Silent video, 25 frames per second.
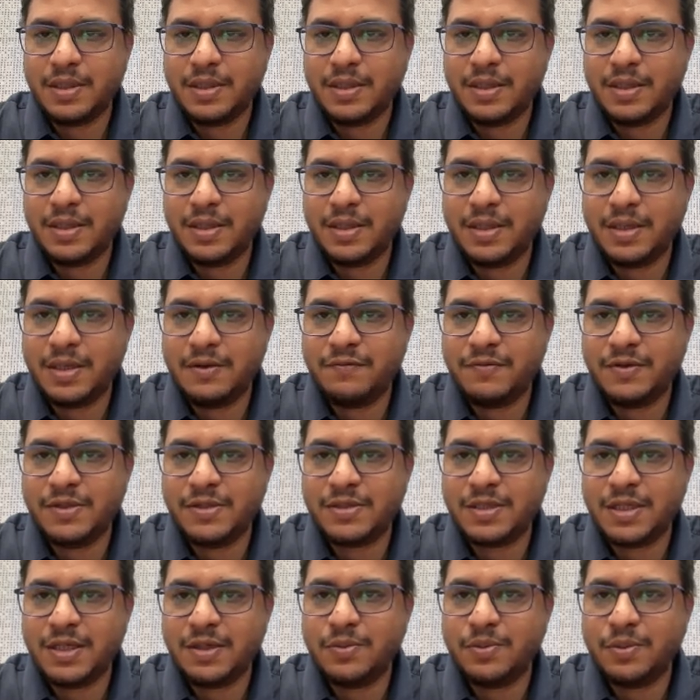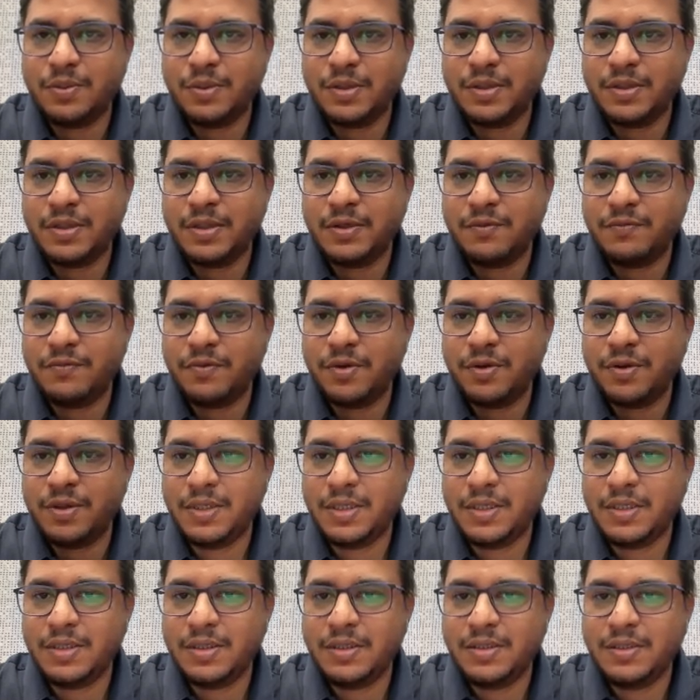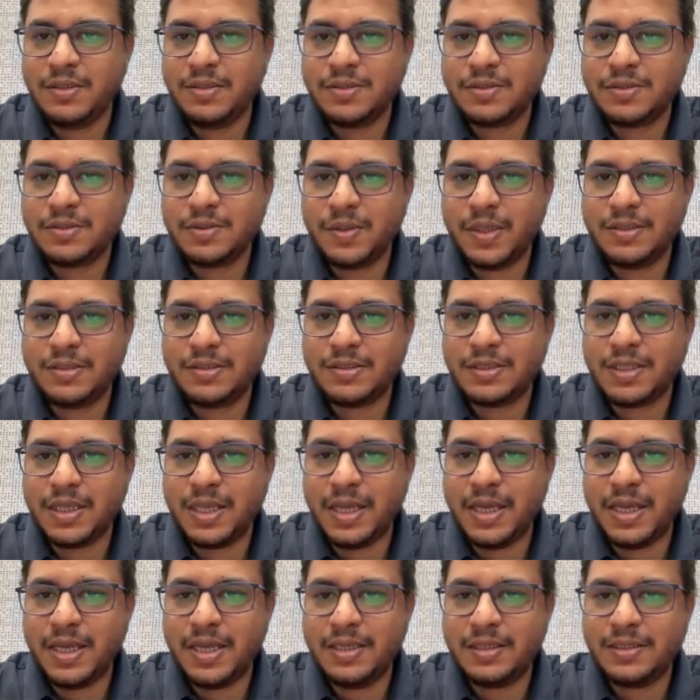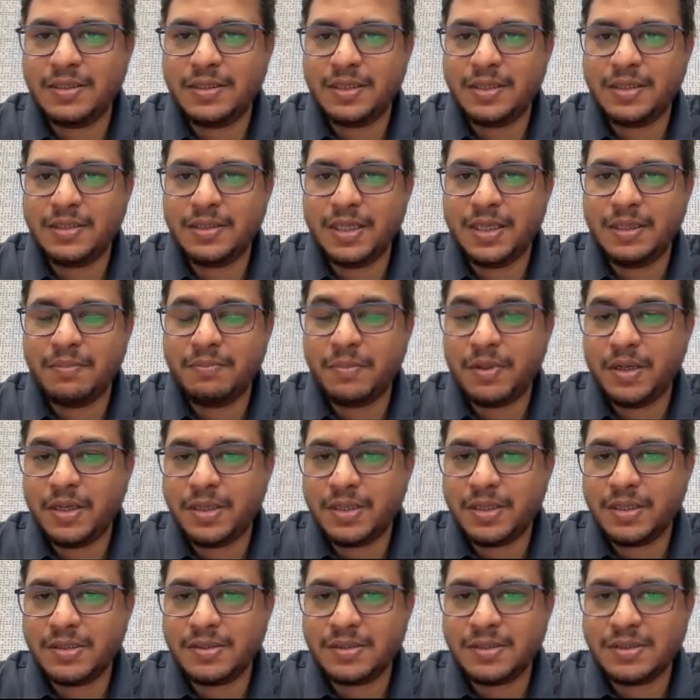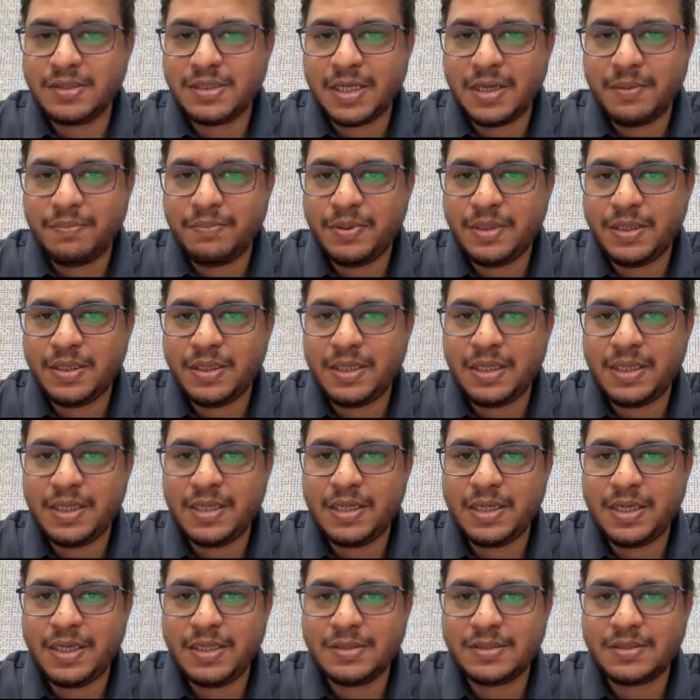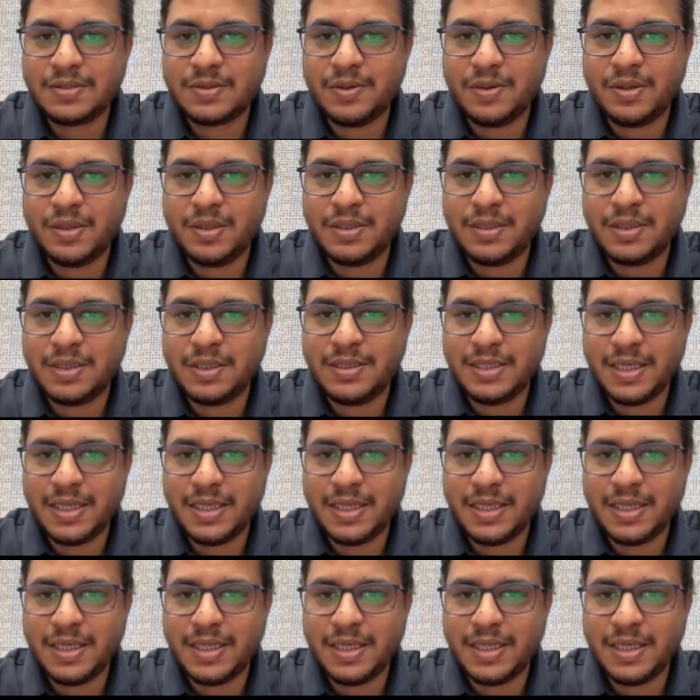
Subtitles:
every stakeholder involved. So I'll just add that Mark is the champion and has got